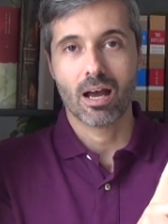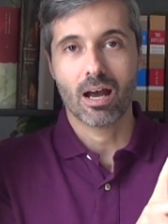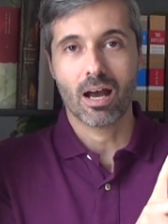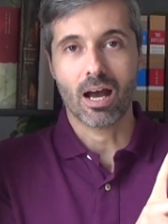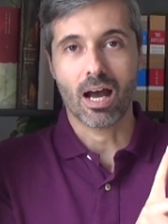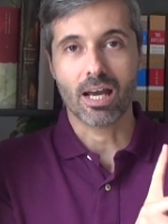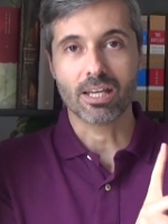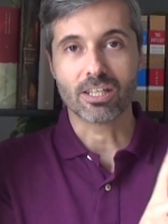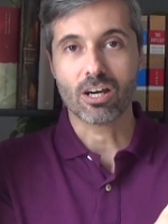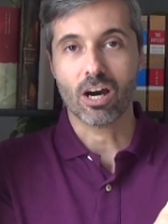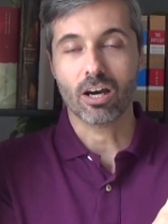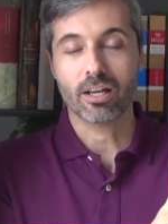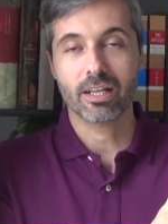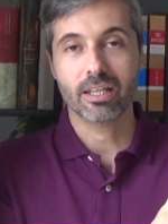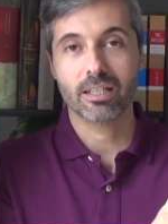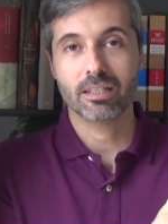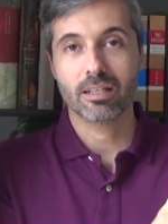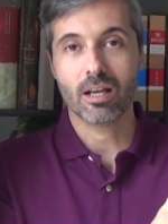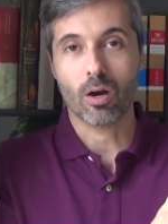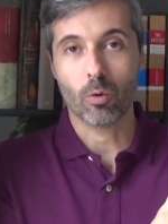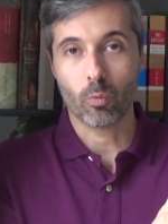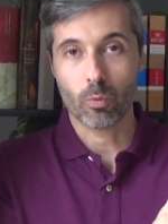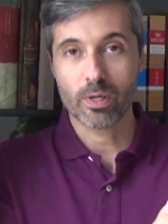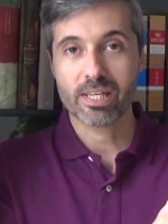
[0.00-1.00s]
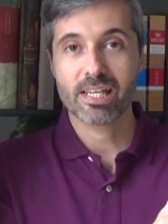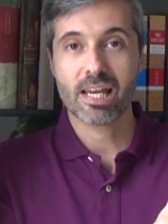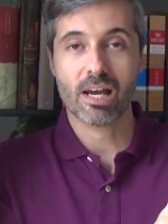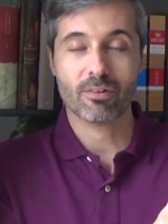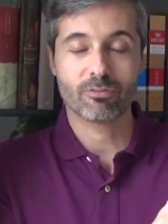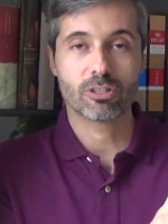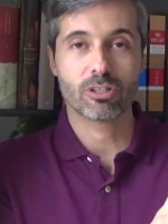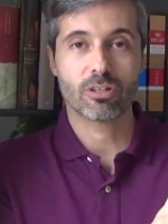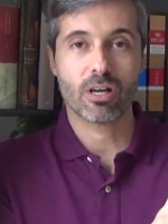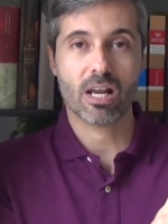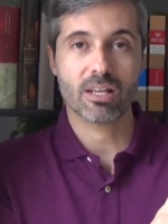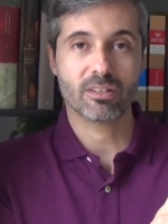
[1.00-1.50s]
I got it a week
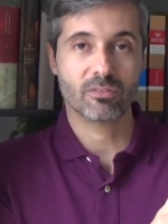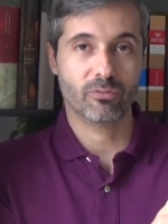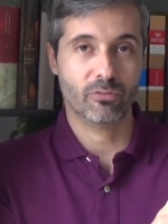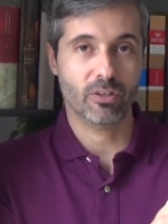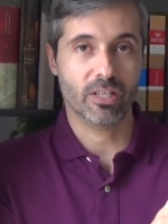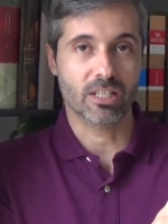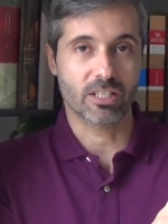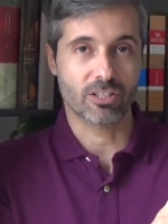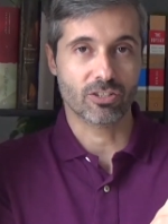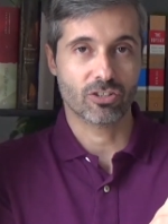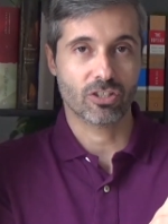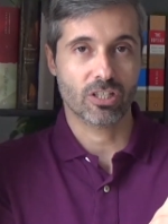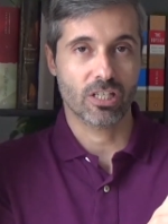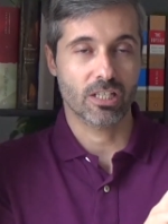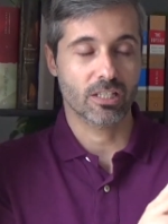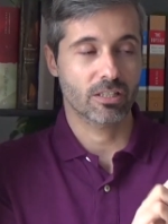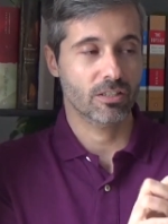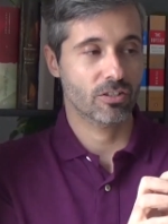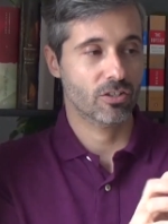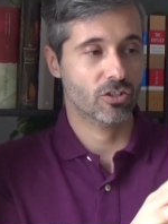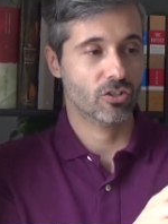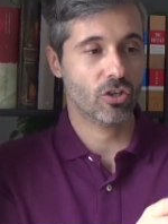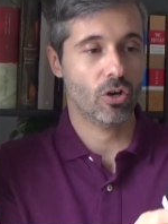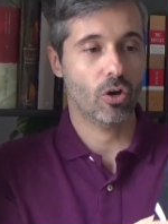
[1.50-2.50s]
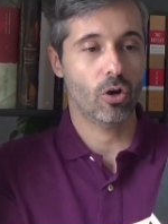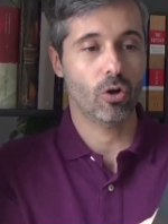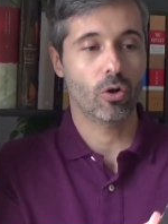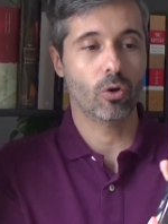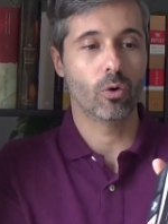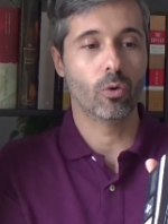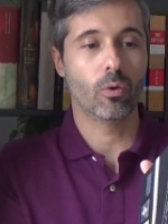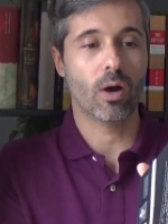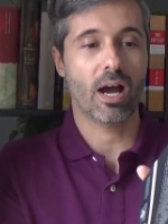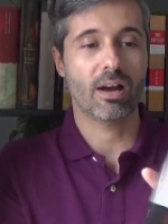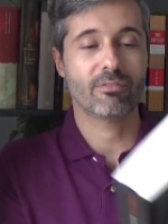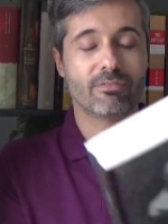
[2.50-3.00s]
after I'd finished it,
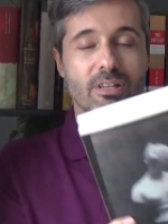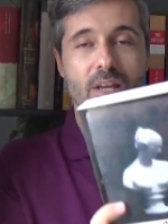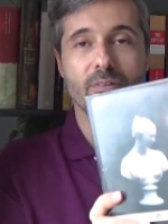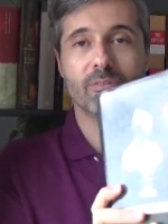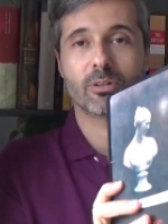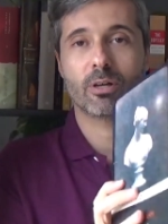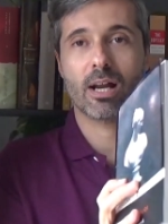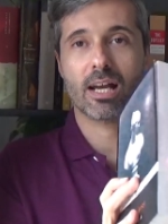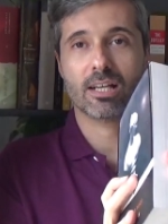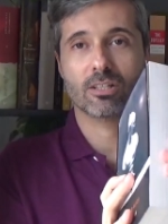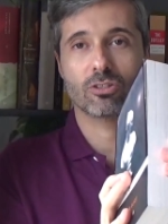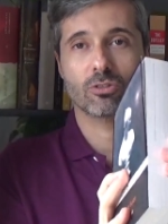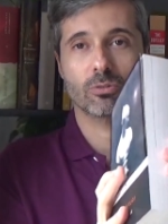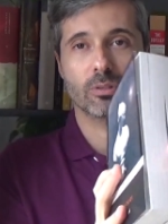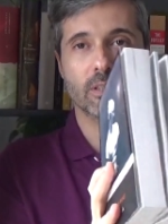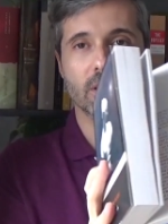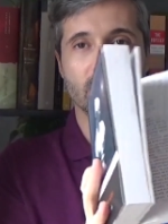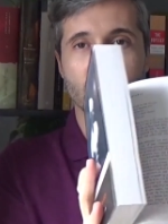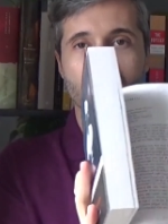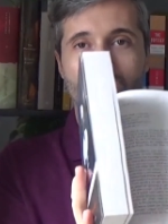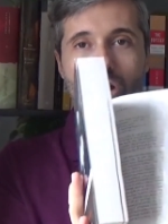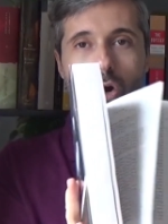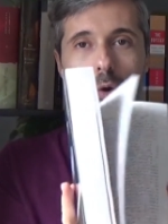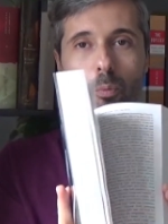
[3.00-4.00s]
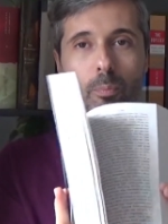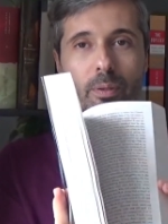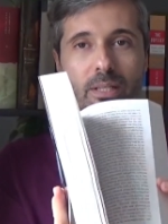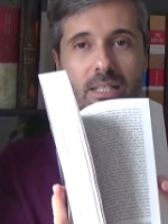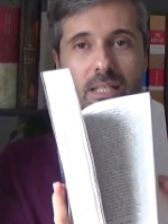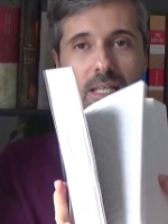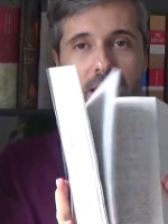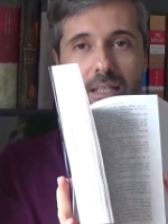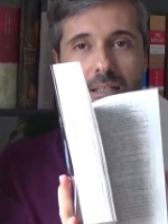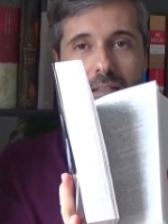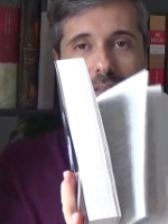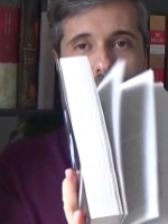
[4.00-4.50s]
so I've never actually opened
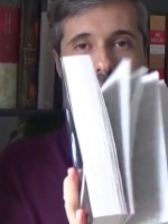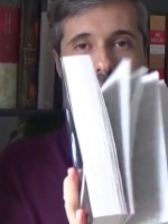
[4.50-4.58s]
it.